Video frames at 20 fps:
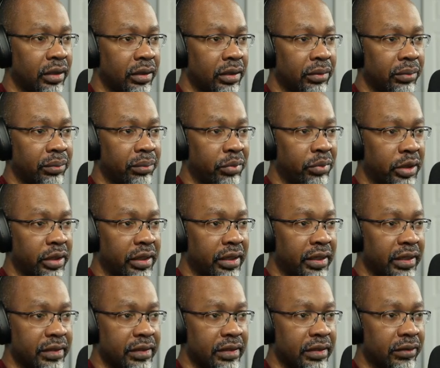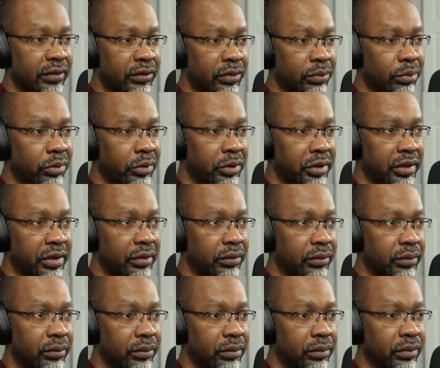But I need to
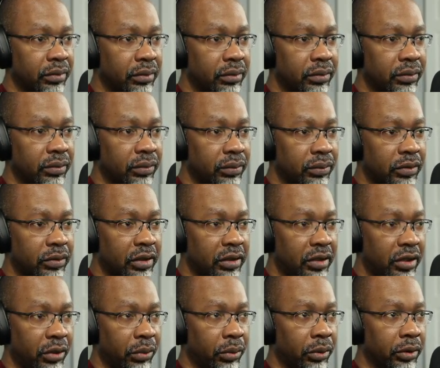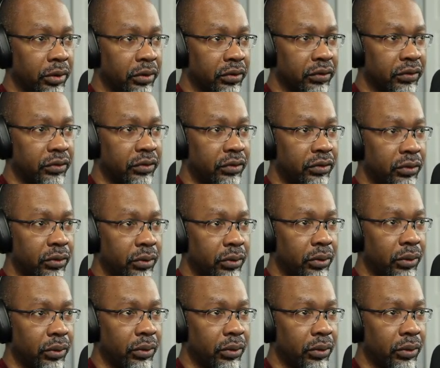bring the keywords to